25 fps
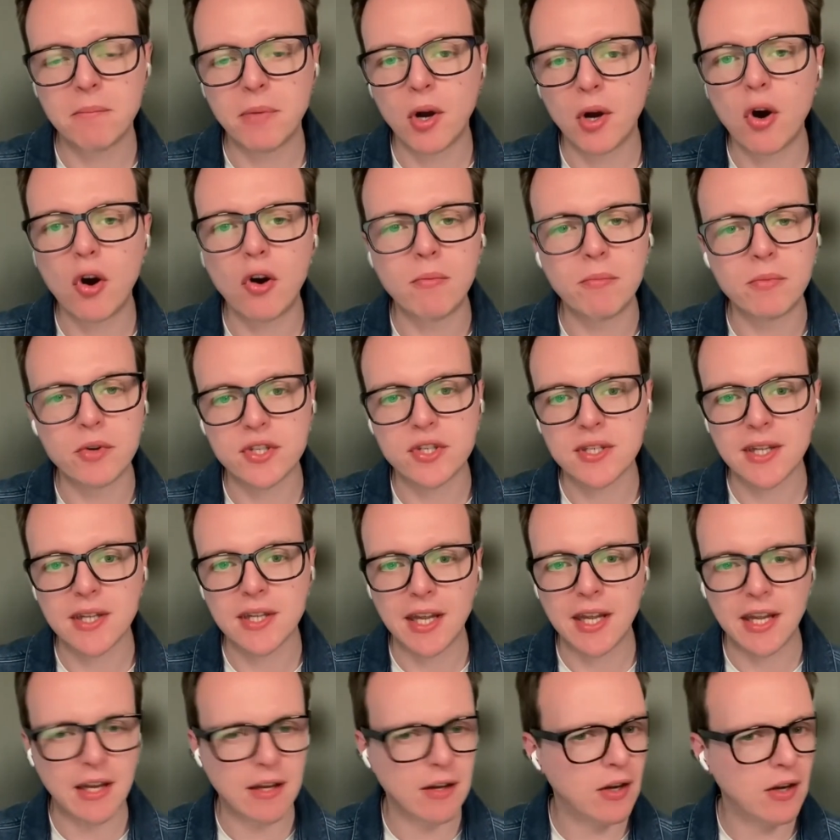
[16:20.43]
but almost
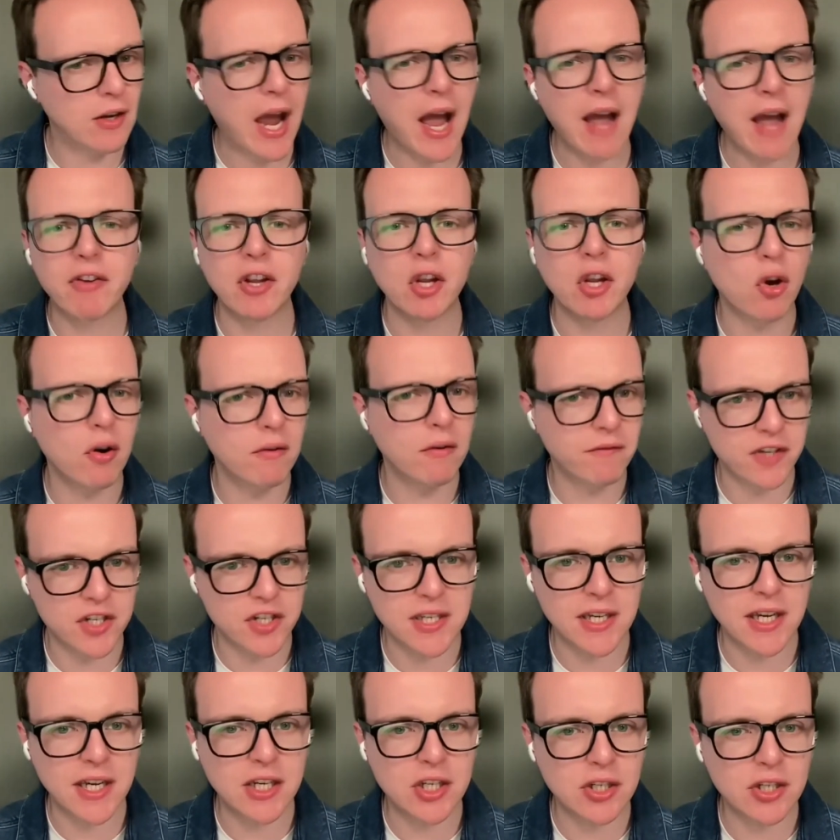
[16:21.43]
like having
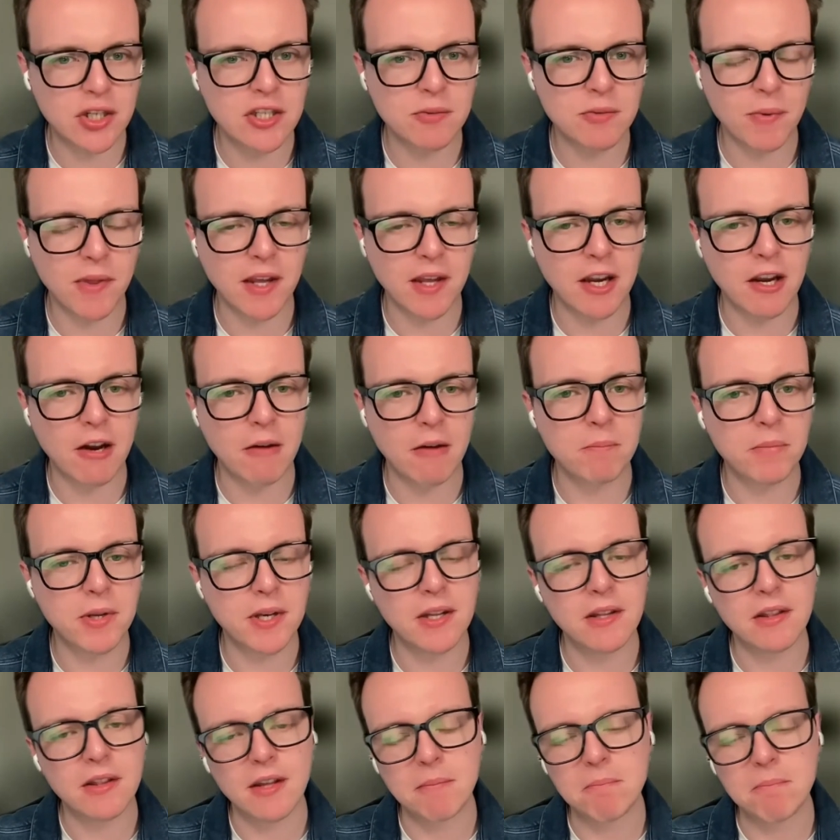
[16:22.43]
conversations with a
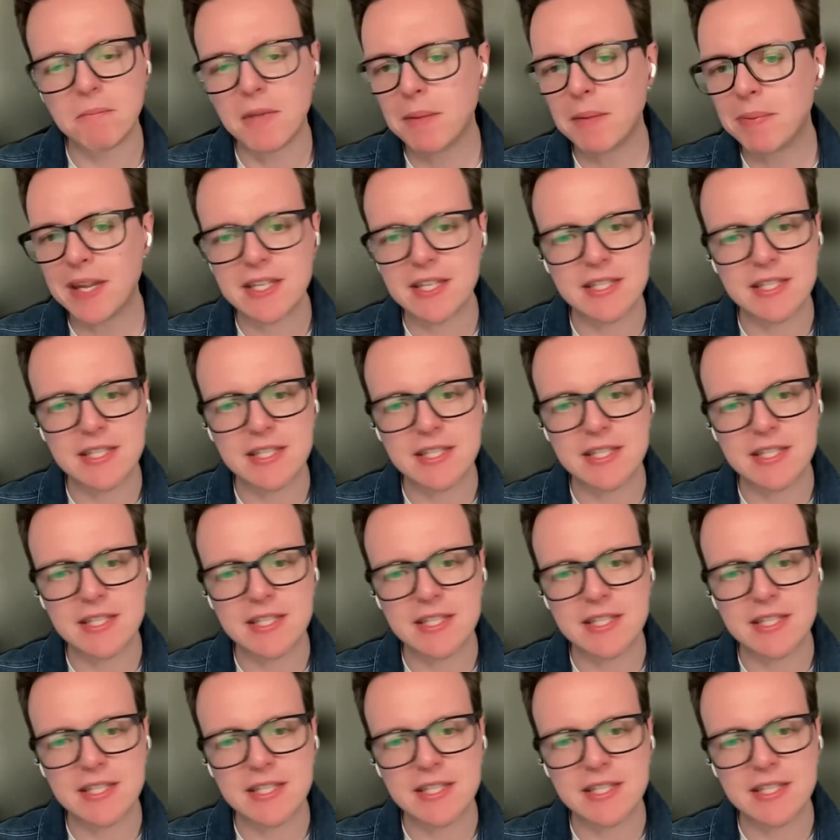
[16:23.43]
company that maybe